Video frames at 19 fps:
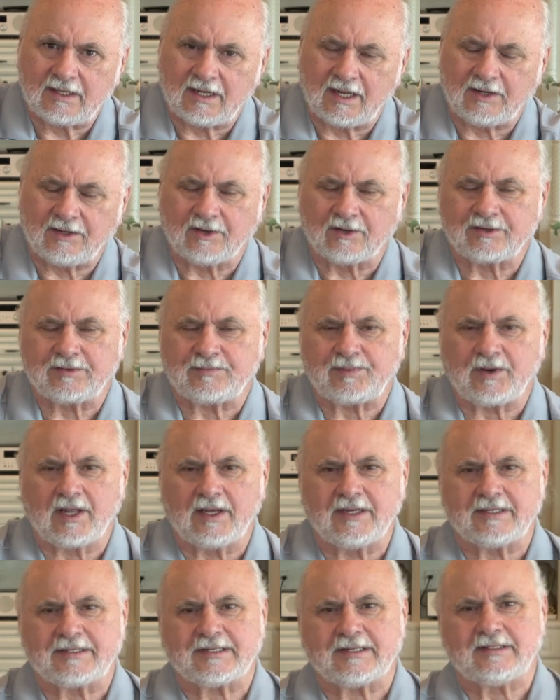And there's a
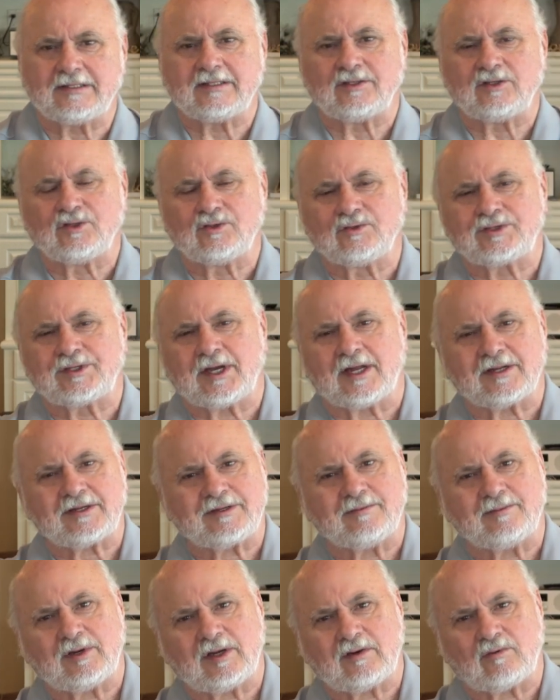place in the New
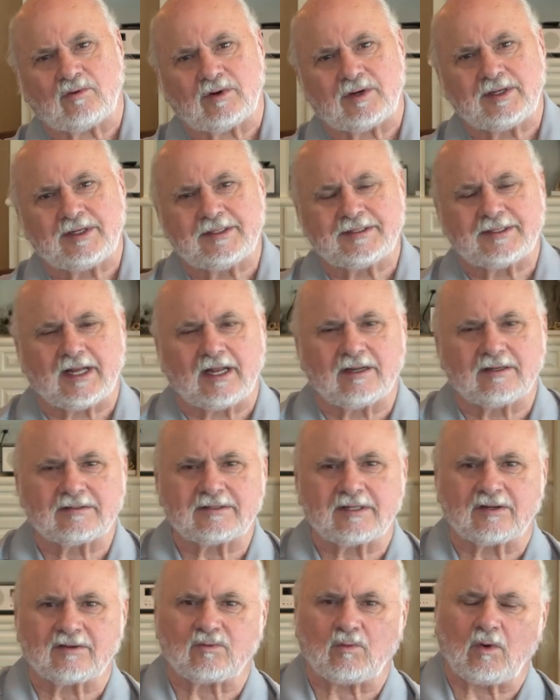Testament where he tells
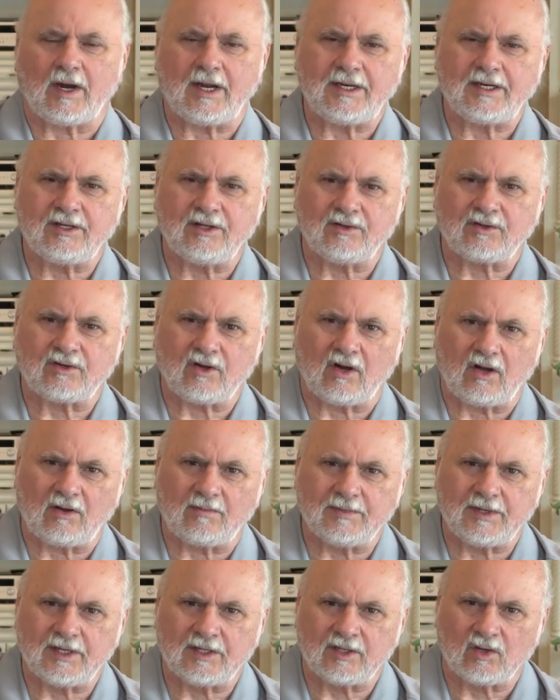us, why do you call
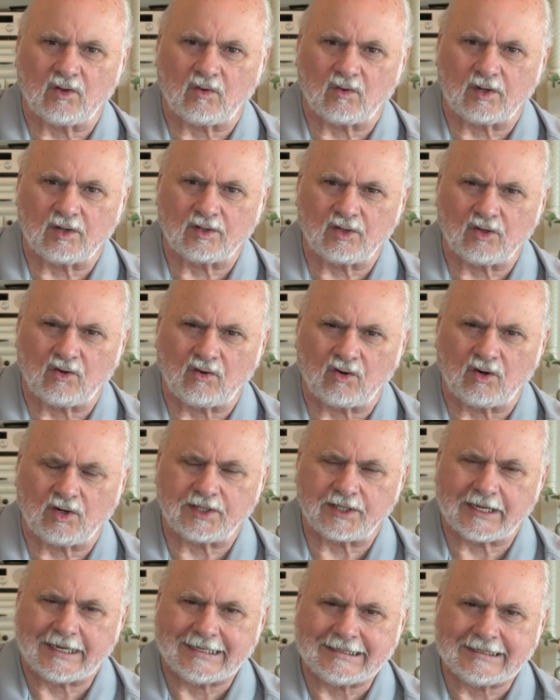me Lord,
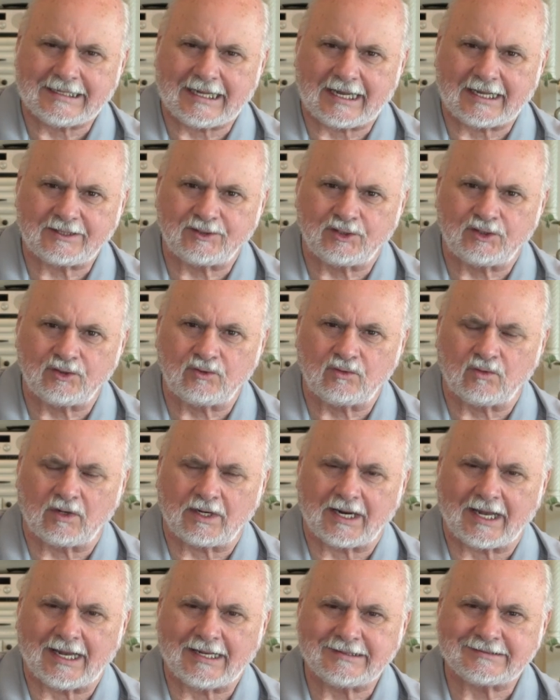Lord, and not do
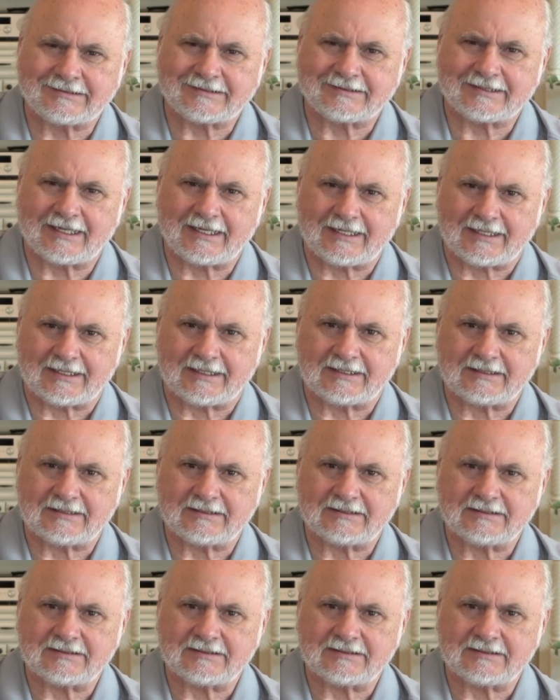what I say?